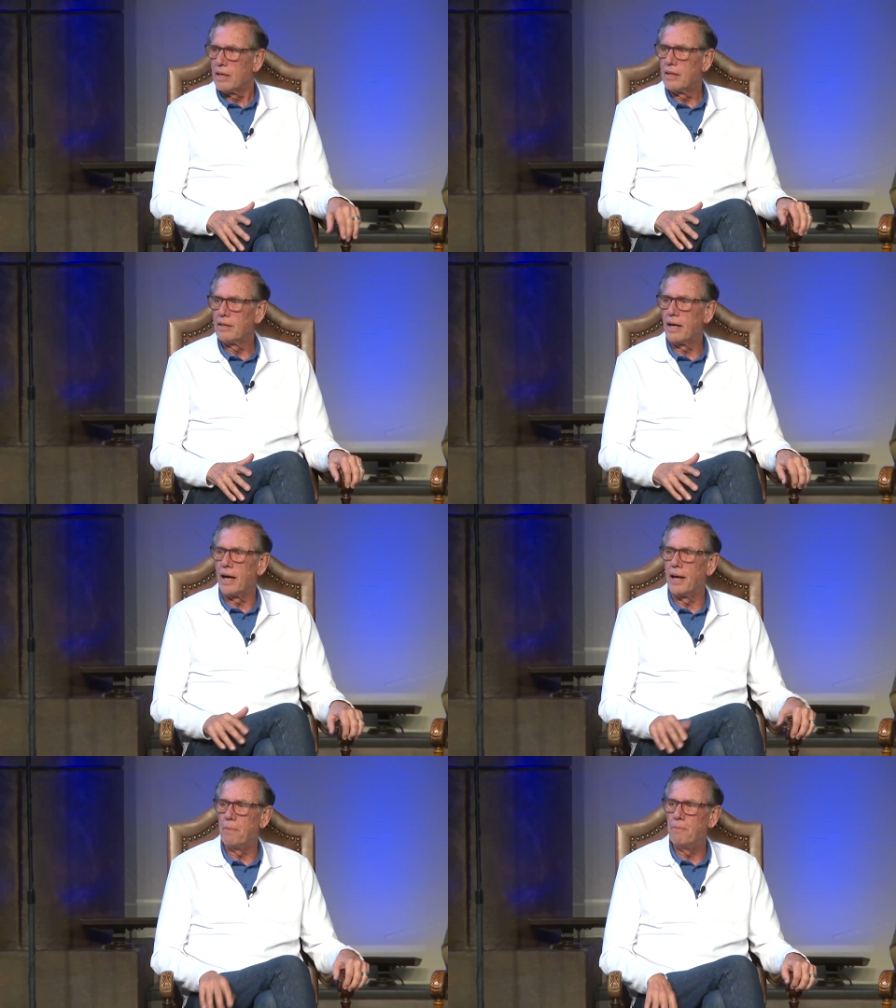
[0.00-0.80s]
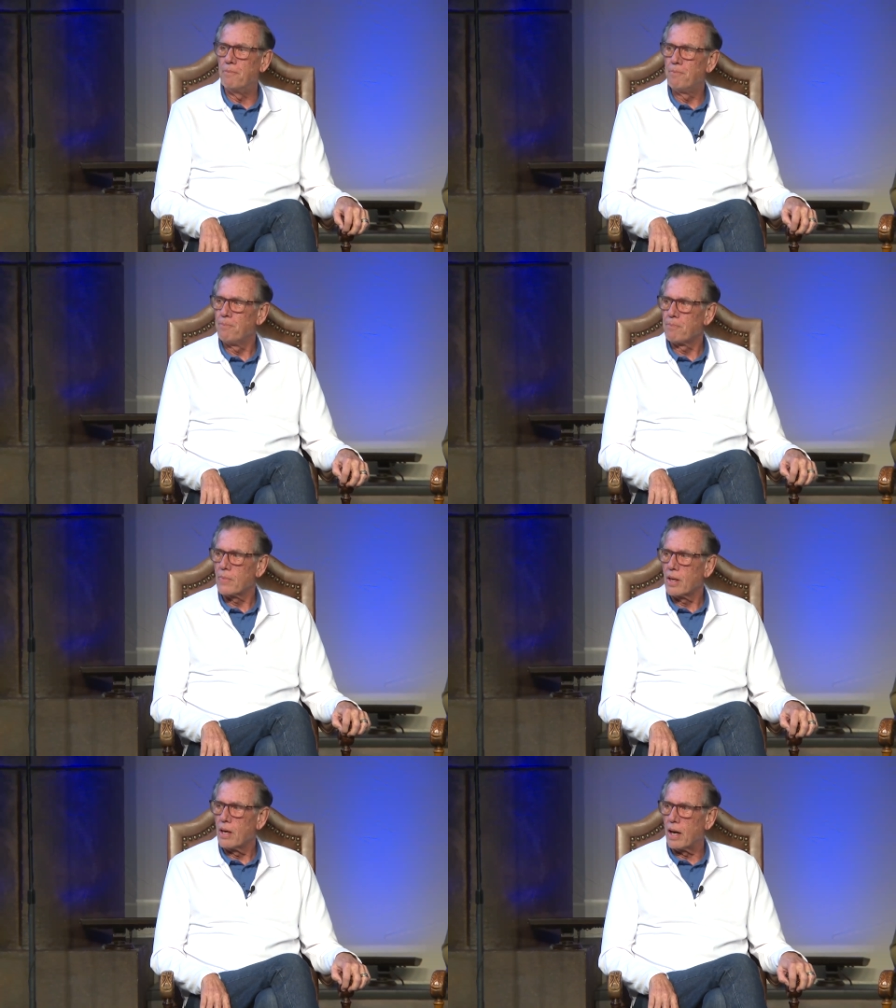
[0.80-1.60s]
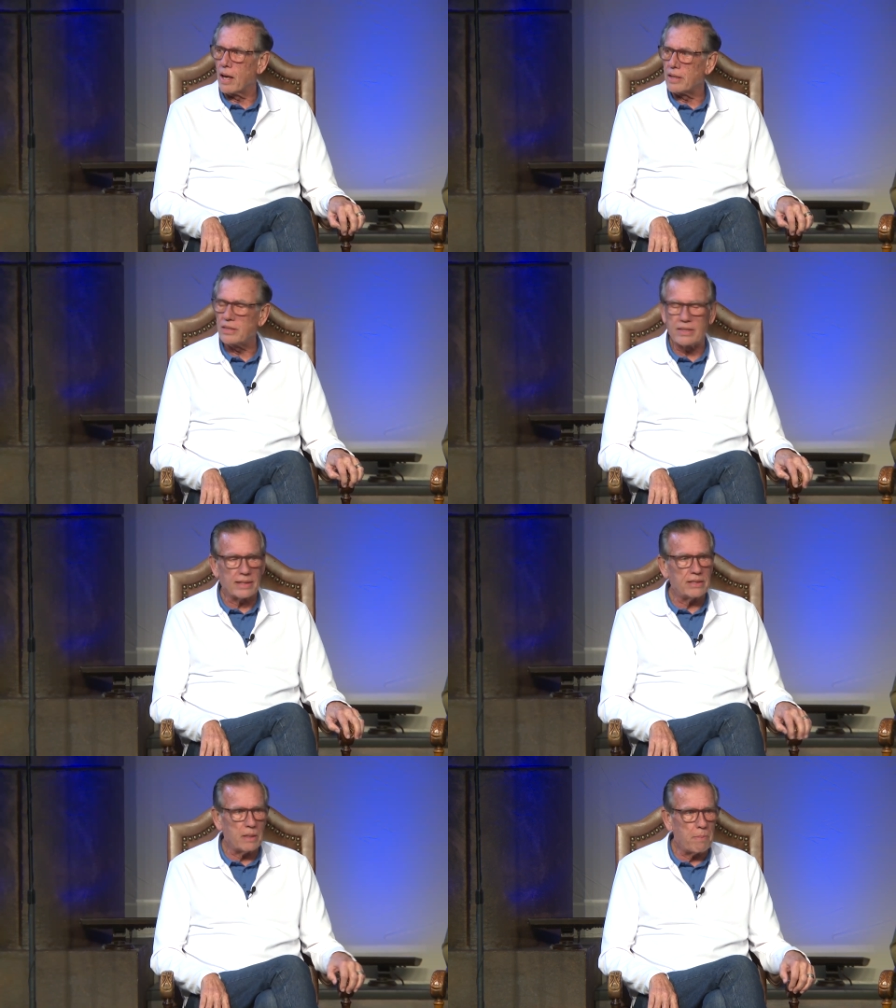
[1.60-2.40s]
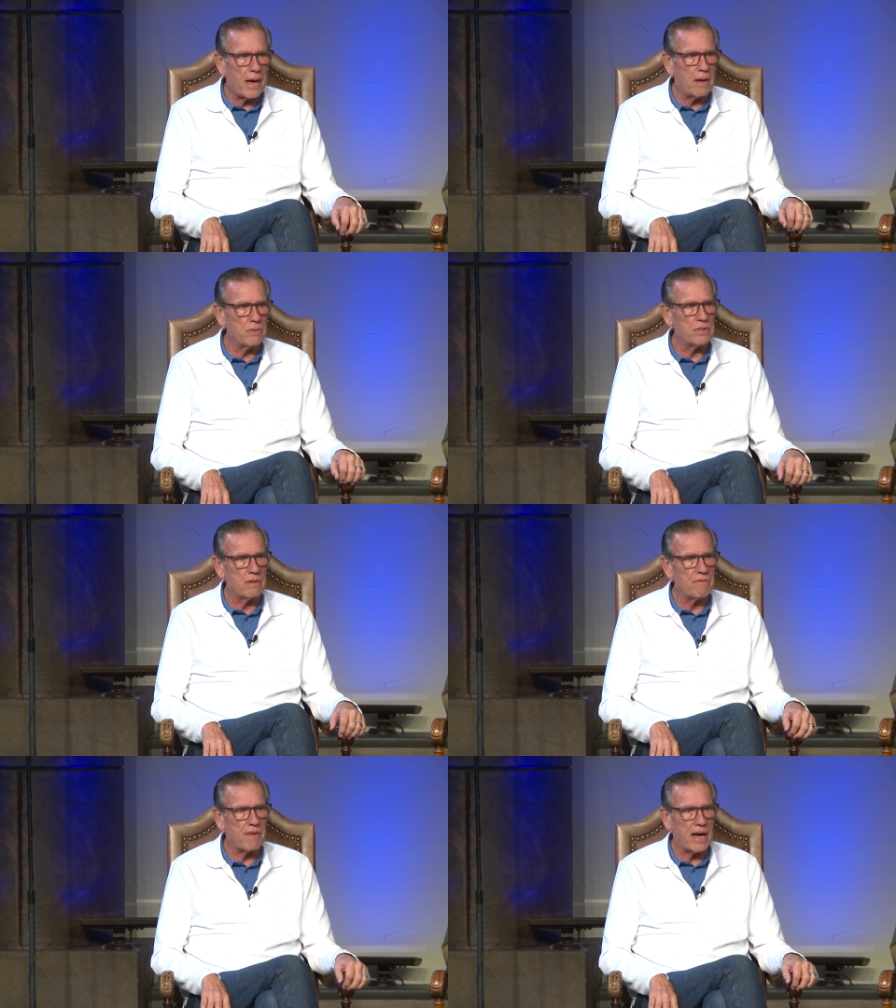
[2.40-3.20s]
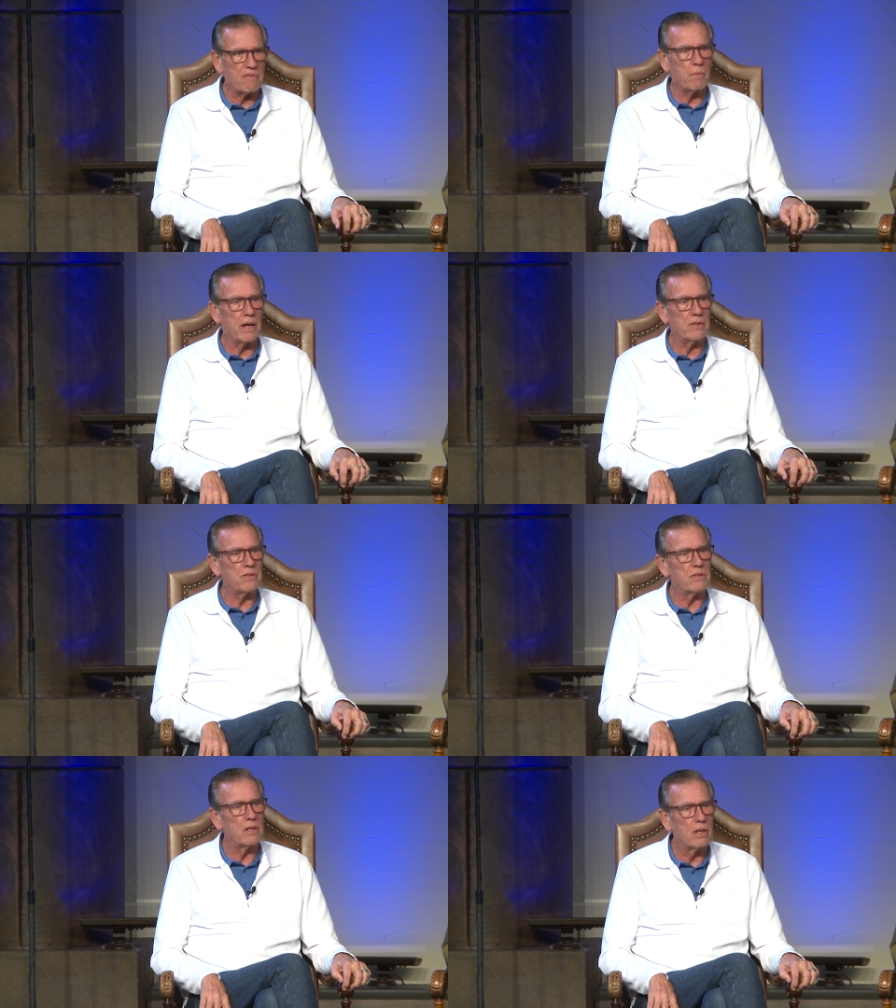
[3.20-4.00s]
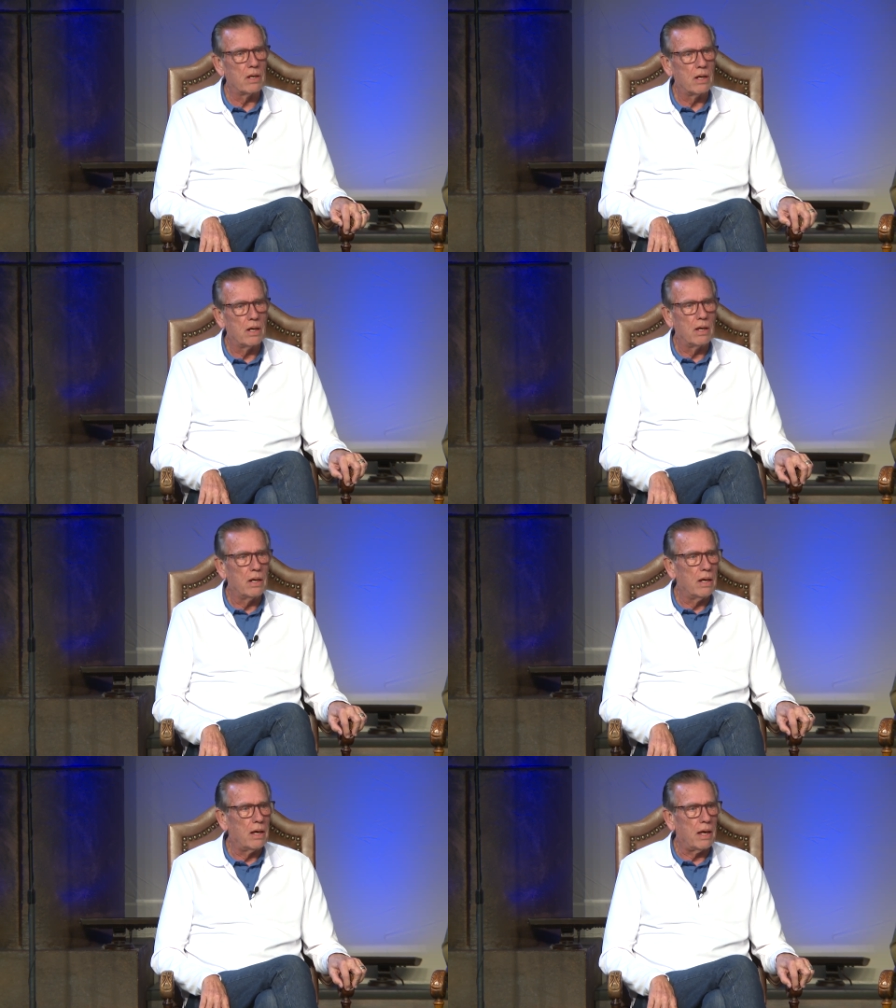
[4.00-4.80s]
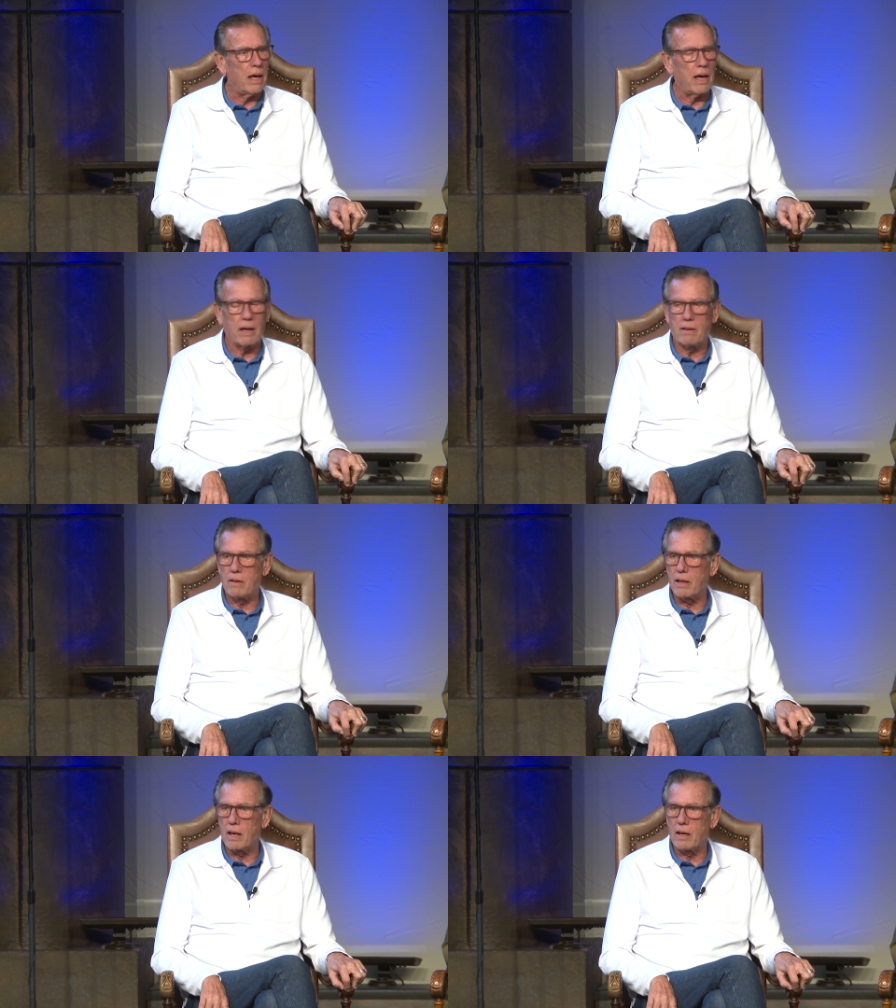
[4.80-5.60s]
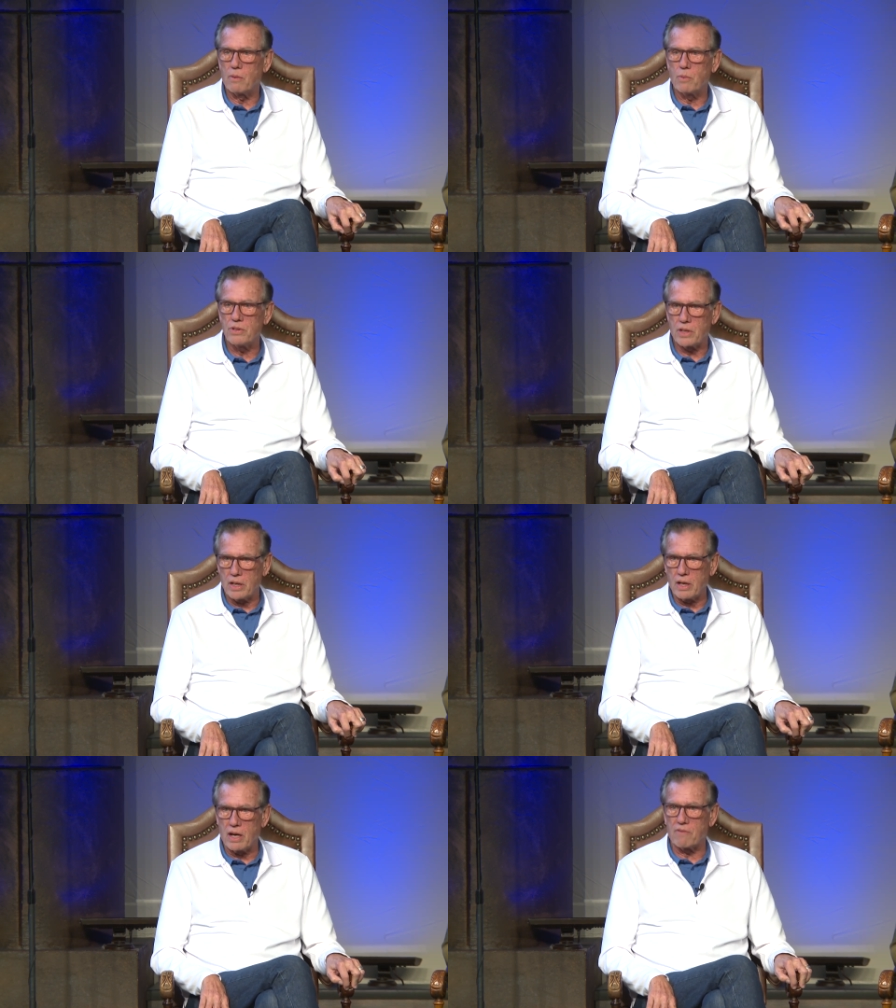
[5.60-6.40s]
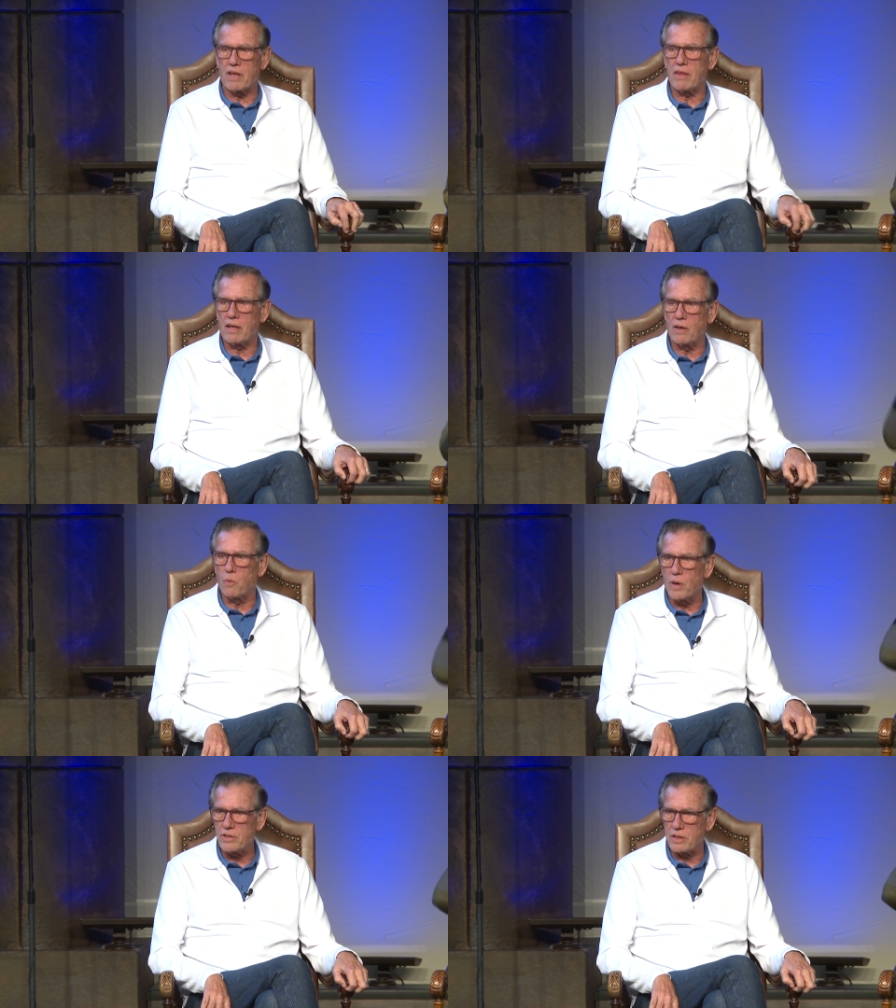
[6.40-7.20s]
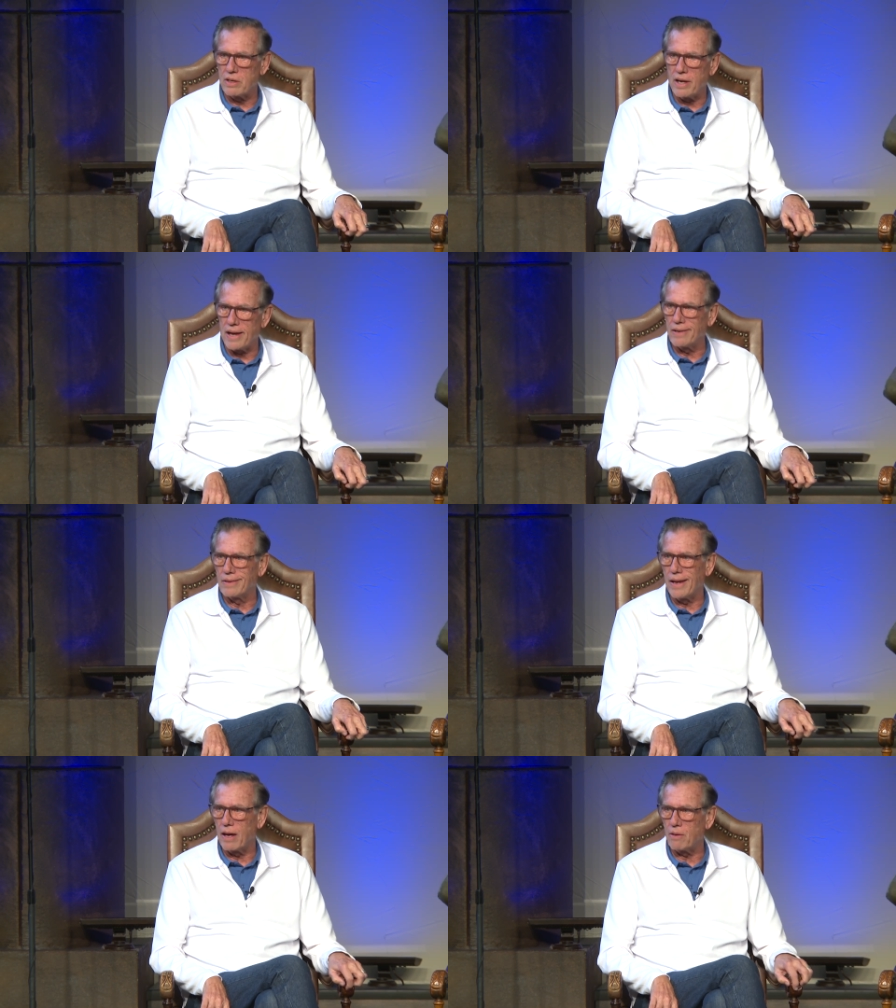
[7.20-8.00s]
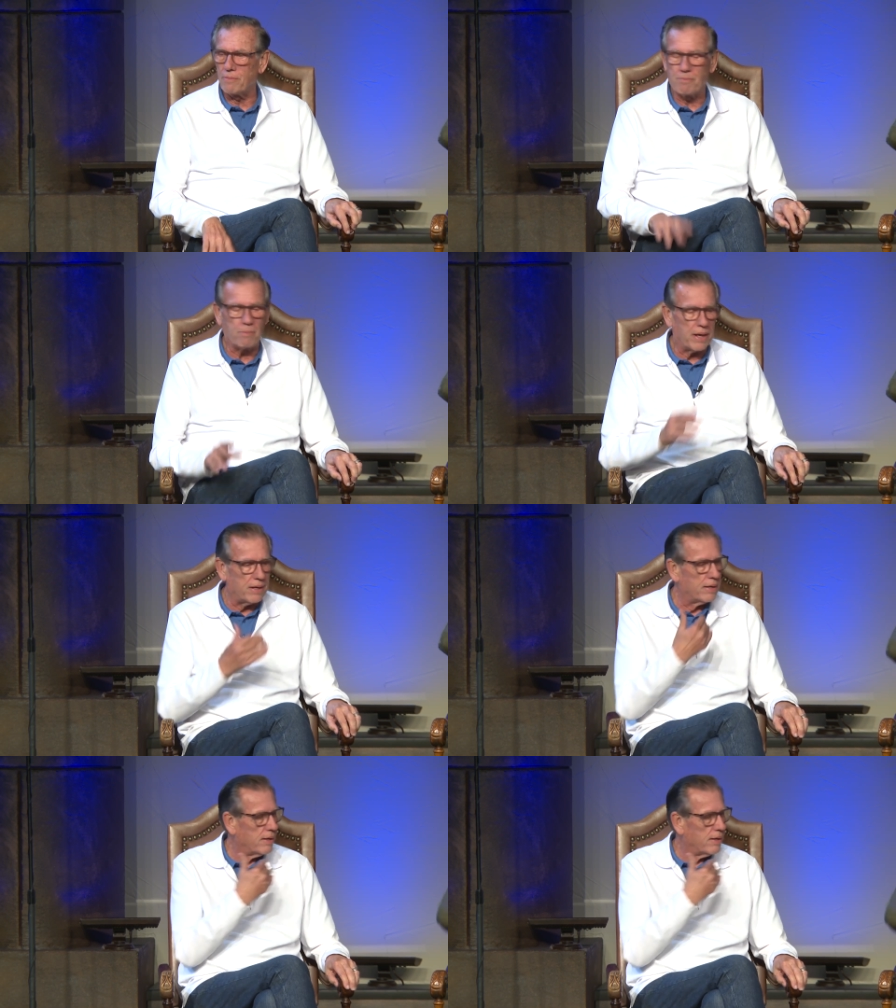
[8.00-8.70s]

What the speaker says: I lost 60 pounds in 5 months and was eating everything that wasn't nailed down, but